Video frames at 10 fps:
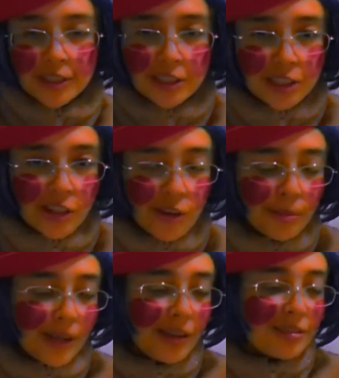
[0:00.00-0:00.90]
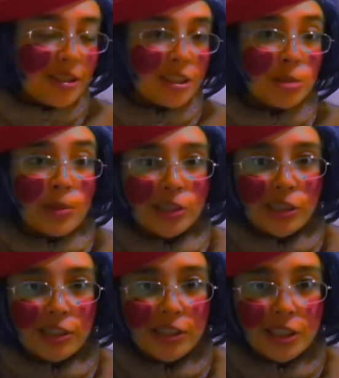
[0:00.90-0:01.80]
snowman,
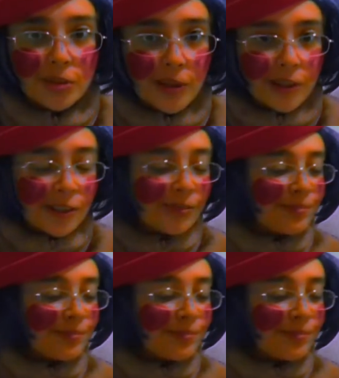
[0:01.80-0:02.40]
especially in this weather.